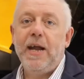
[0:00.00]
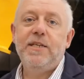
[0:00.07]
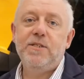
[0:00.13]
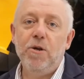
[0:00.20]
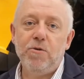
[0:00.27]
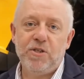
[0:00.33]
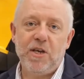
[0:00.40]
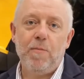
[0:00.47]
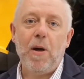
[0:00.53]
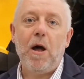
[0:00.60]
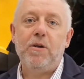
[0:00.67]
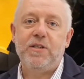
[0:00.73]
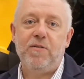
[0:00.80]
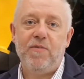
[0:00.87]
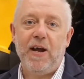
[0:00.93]
It's not
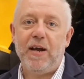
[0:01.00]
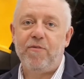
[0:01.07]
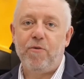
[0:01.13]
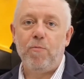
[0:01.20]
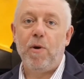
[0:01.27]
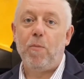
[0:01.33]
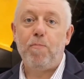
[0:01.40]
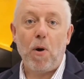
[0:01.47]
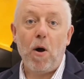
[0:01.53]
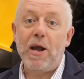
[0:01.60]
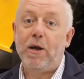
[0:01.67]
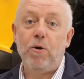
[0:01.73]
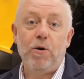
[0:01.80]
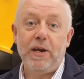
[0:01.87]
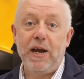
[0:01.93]
some artifact from a
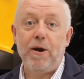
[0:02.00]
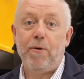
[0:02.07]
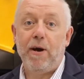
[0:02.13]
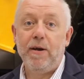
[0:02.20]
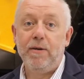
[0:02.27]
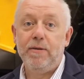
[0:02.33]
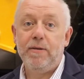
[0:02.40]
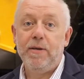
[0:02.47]
bygone era.